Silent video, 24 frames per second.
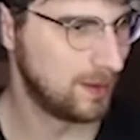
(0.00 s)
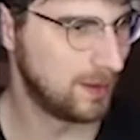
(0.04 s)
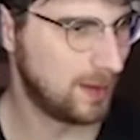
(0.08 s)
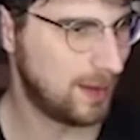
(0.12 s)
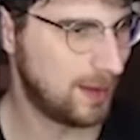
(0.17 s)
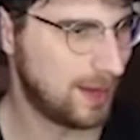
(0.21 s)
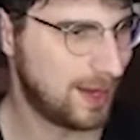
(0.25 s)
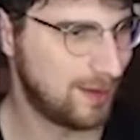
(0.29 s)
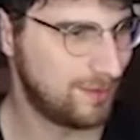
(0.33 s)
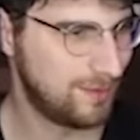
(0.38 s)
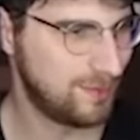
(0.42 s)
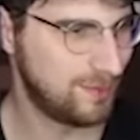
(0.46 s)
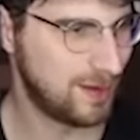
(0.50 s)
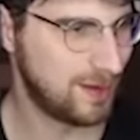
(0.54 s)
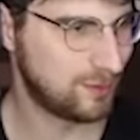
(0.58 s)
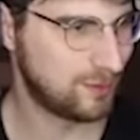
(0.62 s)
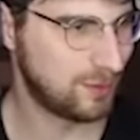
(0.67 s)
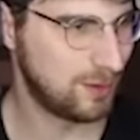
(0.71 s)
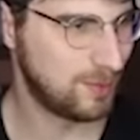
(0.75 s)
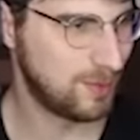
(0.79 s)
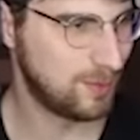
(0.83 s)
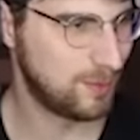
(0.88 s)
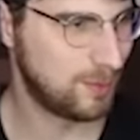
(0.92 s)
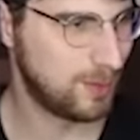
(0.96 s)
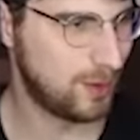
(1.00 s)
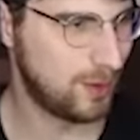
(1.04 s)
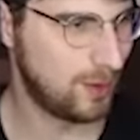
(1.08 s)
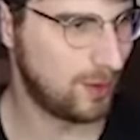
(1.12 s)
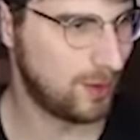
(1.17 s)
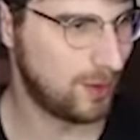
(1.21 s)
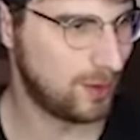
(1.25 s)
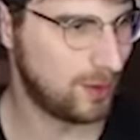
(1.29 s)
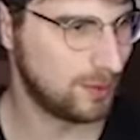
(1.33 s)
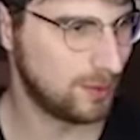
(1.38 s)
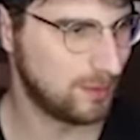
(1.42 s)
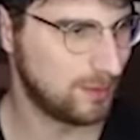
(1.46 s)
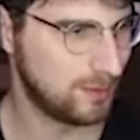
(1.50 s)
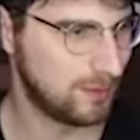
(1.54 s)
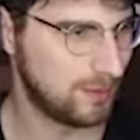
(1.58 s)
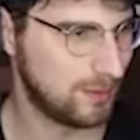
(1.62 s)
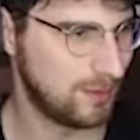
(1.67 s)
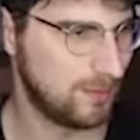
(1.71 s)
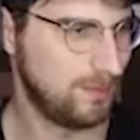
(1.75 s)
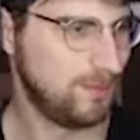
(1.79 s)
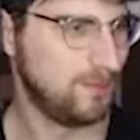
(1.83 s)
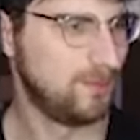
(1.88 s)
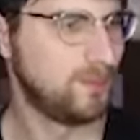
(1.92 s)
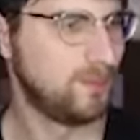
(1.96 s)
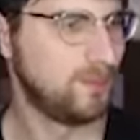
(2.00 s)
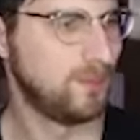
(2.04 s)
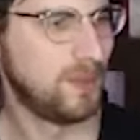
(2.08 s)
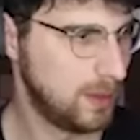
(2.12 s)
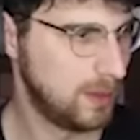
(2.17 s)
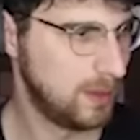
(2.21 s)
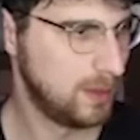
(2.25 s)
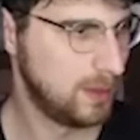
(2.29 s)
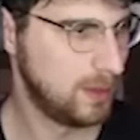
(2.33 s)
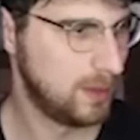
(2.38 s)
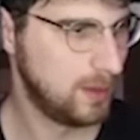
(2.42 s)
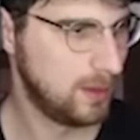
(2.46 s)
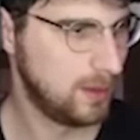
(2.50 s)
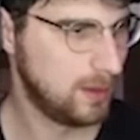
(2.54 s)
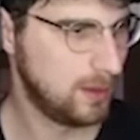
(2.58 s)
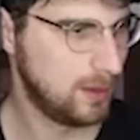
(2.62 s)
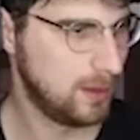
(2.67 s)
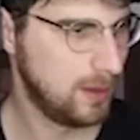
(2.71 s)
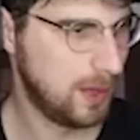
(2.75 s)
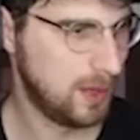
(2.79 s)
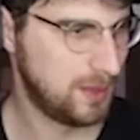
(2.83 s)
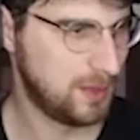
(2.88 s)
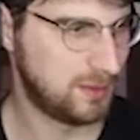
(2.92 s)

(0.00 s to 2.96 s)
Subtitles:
IVF treatment paused. In